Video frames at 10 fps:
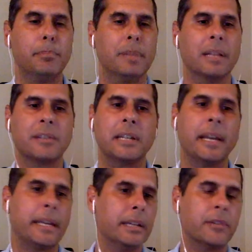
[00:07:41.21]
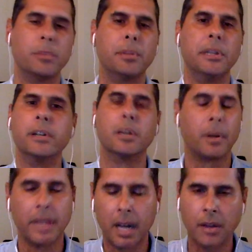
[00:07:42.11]
let's say, taking a trip to
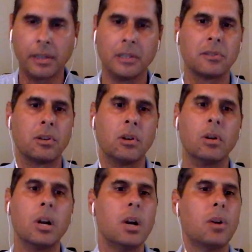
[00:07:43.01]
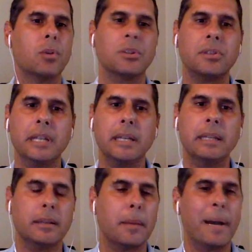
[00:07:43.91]
Europe on that Oculus Go, or
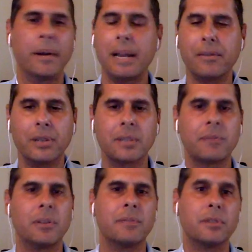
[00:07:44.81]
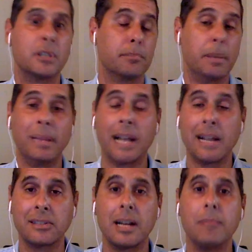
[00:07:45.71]
seeing Mount Everest for the first, maybe
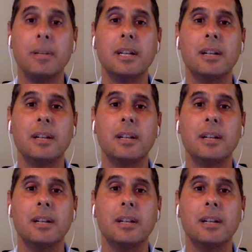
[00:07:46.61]
last time.